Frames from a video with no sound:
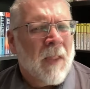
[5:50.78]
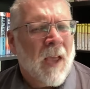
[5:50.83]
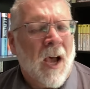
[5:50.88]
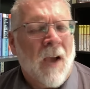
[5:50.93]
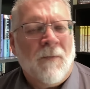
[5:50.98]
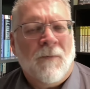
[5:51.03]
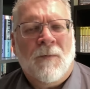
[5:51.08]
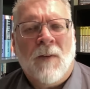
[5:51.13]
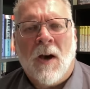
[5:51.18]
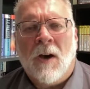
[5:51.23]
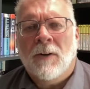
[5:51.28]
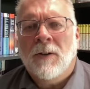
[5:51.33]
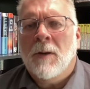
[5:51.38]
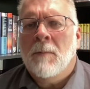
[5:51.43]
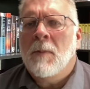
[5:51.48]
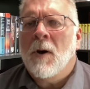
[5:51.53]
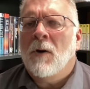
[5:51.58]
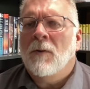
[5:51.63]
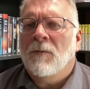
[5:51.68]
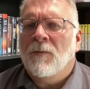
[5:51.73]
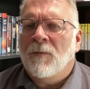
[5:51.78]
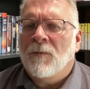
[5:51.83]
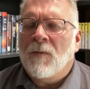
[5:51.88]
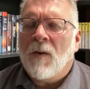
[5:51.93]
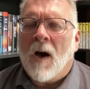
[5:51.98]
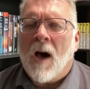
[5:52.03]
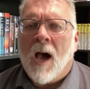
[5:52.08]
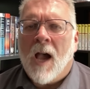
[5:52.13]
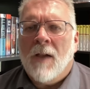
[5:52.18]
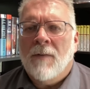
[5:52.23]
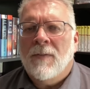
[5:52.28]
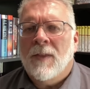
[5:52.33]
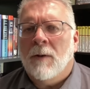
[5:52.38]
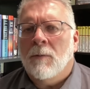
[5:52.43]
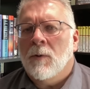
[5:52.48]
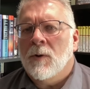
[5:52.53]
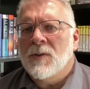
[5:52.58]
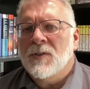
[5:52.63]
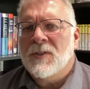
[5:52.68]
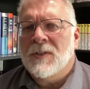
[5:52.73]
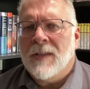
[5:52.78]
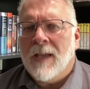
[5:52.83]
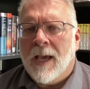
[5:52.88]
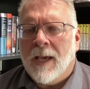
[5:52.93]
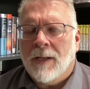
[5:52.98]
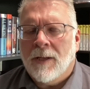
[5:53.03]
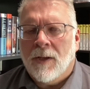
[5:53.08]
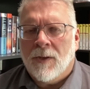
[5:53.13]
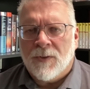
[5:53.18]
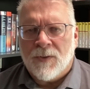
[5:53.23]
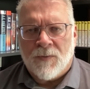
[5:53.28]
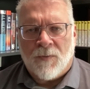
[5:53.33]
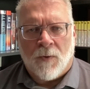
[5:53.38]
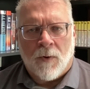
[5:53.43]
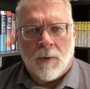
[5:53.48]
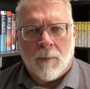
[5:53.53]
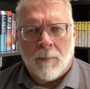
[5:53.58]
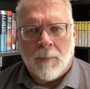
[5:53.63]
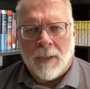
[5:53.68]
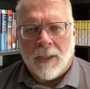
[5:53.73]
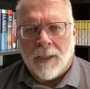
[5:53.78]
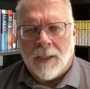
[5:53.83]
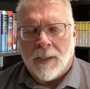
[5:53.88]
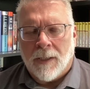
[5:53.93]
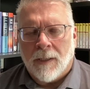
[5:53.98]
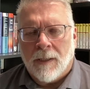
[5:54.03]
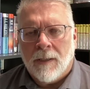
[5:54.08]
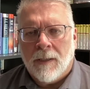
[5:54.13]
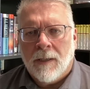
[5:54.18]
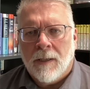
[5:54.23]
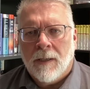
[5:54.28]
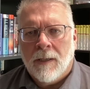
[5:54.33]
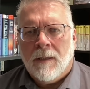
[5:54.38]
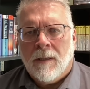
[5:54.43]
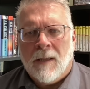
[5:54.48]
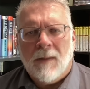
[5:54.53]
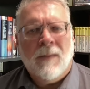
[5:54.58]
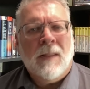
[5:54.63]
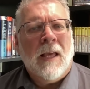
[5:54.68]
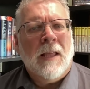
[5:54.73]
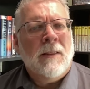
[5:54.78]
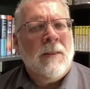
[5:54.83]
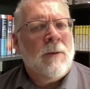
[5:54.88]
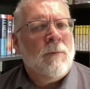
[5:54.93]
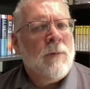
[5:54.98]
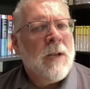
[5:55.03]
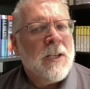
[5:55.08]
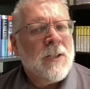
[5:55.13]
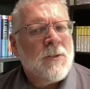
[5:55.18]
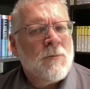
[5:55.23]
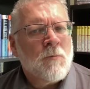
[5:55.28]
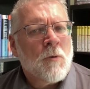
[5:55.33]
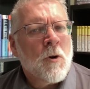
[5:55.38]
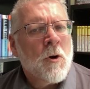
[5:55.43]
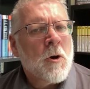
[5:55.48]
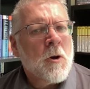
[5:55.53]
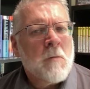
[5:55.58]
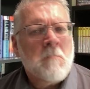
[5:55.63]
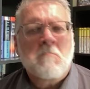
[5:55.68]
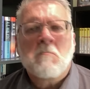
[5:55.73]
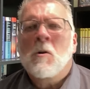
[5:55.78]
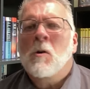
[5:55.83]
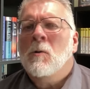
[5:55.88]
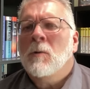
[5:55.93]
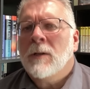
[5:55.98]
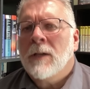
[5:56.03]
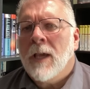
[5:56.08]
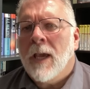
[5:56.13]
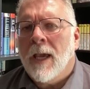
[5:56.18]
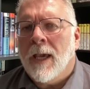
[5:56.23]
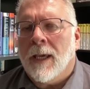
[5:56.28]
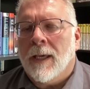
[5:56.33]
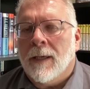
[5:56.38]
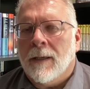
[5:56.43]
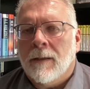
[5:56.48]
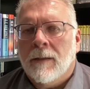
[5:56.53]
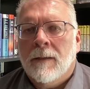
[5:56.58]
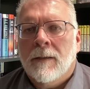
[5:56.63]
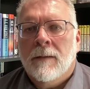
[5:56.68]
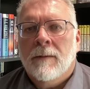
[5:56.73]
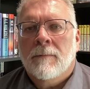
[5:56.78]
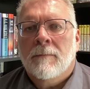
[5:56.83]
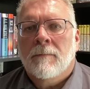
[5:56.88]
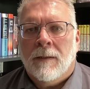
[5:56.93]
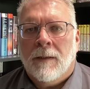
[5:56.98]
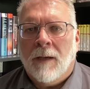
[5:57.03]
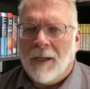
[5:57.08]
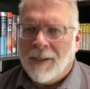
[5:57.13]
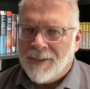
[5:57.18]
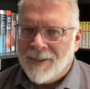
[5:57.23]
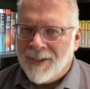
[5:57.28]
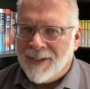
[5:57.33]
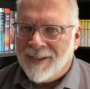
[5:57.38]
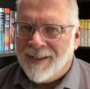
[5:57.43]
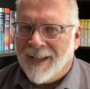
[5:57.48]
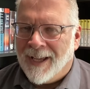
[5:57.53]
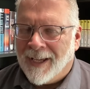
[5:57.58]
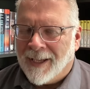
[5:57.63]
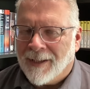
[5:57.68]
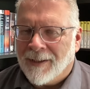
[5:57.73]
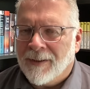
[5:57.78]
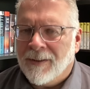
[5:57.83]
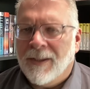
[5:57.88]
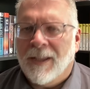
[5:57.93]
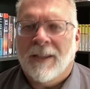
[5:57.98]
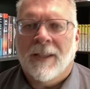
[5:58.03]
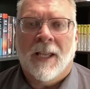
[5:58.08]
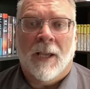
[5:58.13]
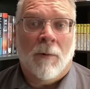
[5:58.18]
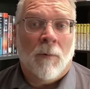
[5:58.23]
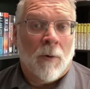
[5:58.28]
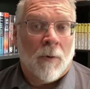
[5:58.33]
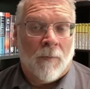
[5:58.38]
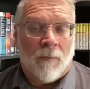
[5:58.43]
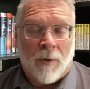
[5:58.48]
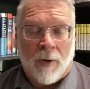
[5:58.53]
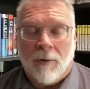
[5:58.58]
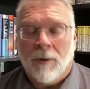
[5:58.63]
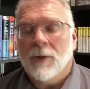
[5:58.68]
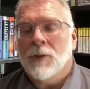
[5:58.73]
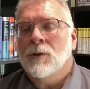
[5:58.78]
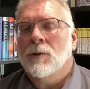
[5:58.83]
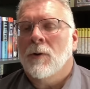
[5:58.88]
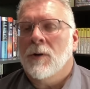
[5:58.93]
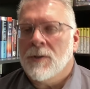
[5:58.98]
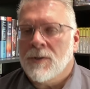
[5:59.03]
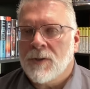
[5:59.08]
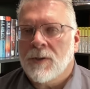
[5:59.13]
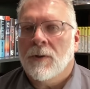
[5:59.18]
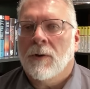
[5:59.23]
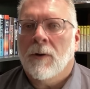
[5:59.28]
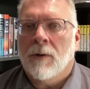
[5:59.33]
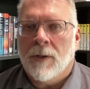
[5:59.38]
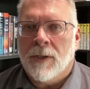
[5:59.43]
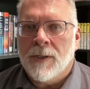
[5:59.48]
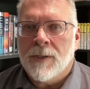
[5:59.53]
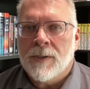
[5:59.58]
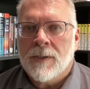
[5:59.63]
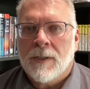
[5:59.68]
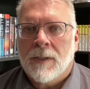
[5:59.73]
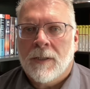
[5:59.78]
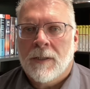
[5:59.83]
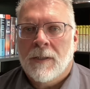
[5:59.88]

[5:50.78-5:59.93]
I found about five that were standouts for me and then the rest were okay. I did like that they were very short stories.